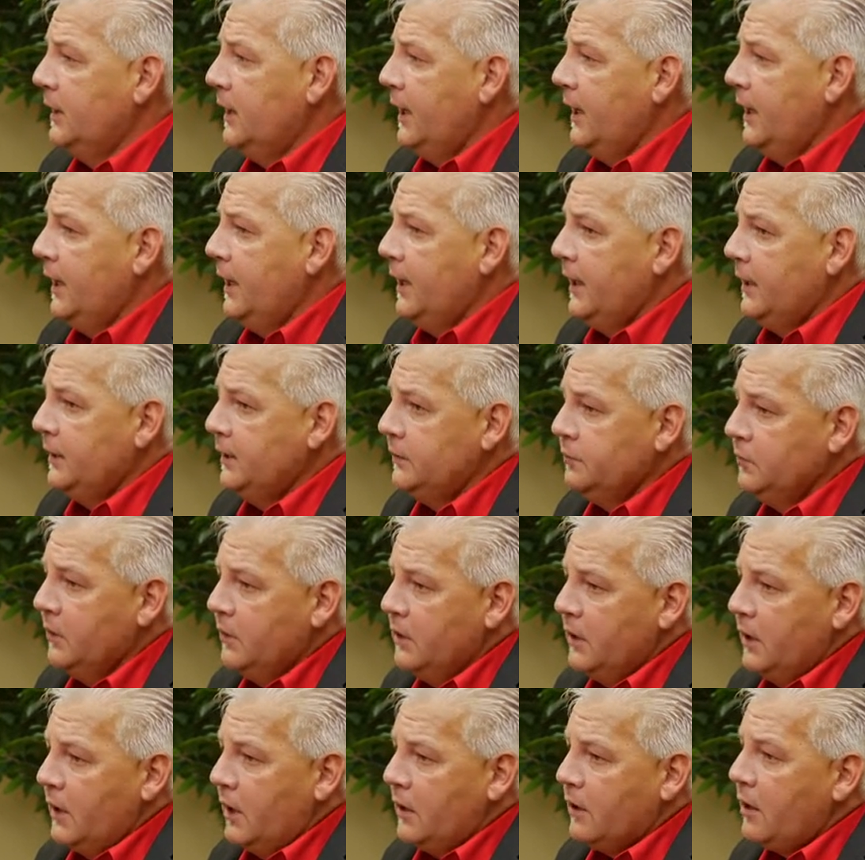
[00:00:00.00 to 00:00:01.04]
and
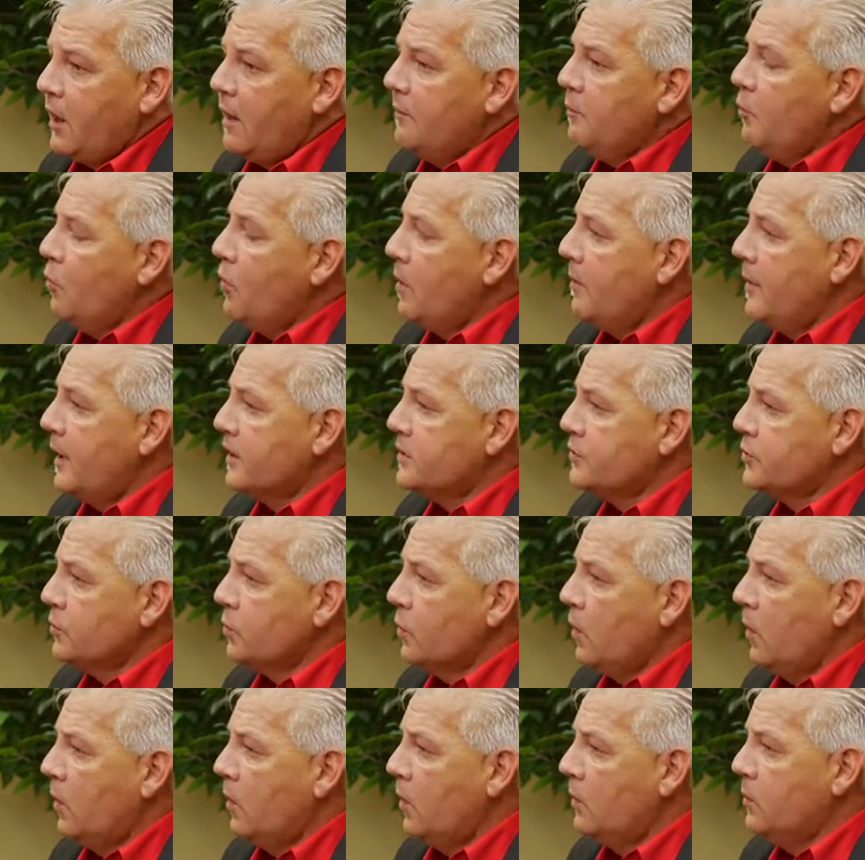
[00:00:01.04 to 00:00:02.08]
a lot more about your
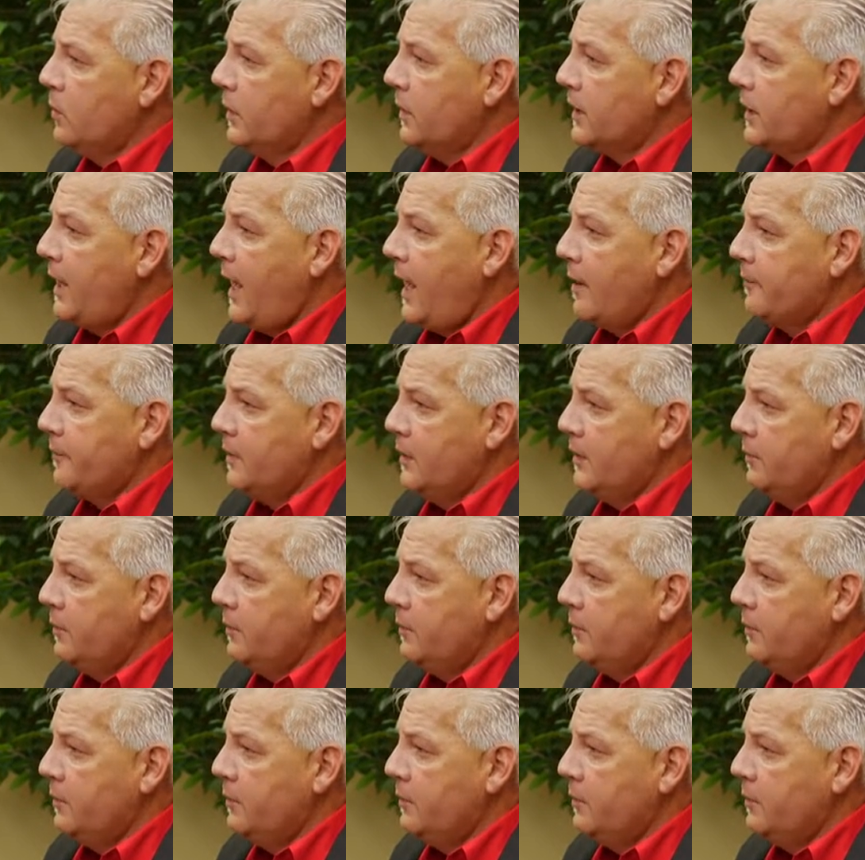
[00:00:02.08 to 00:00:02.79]
role with Capio